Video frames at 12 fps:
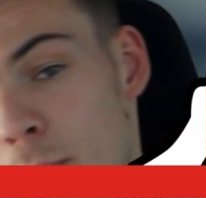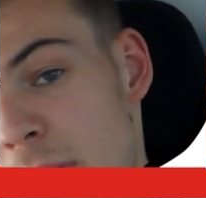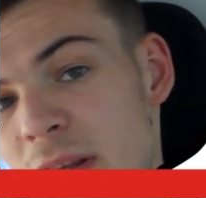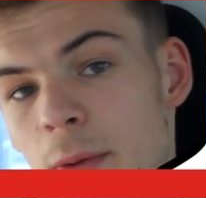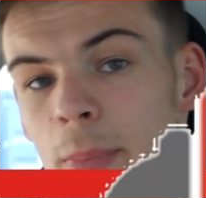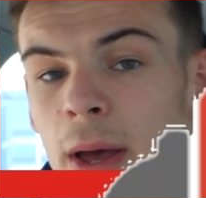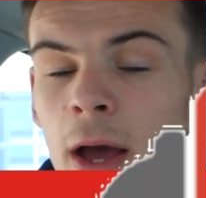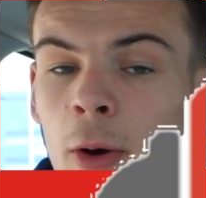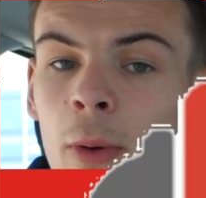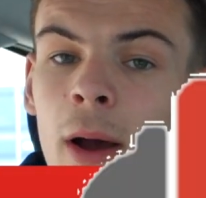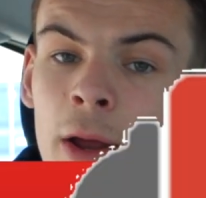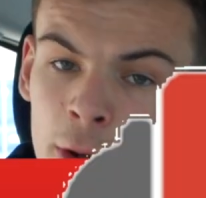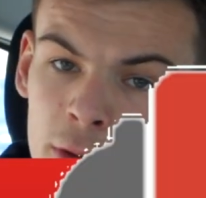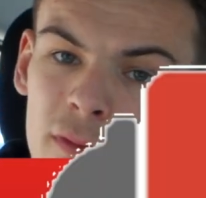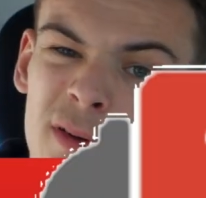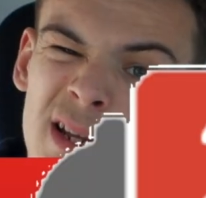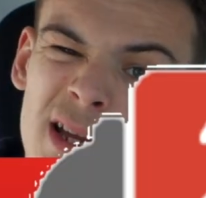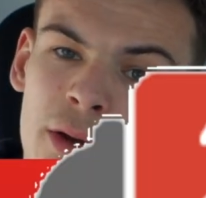ring the bell, and
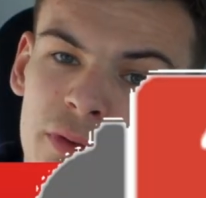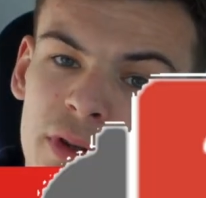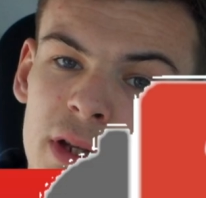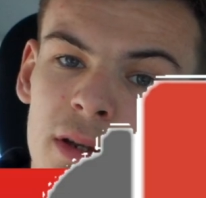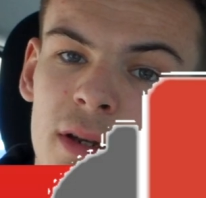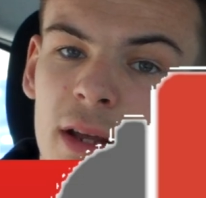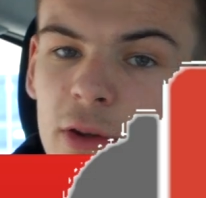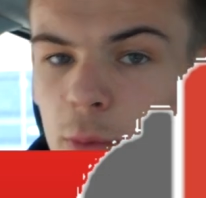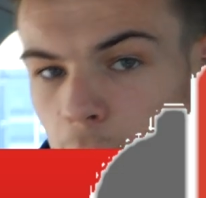hopefully I'll see you in the next